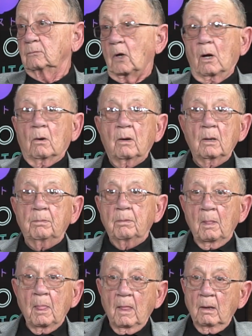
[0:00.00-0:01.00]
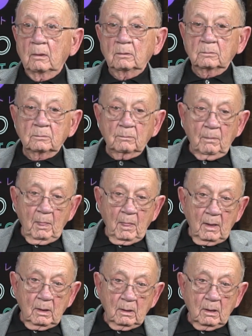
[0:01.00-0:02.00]
All right.
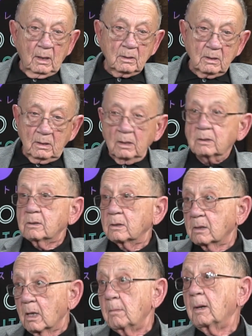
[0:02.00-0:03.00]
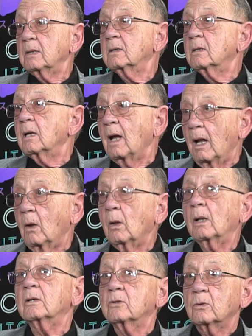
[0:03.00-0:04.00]
I said, "Let's just get I'll
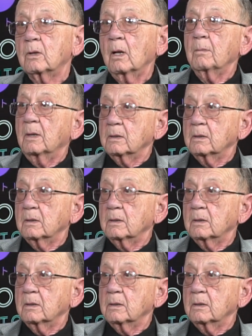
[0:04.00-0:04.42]
extradite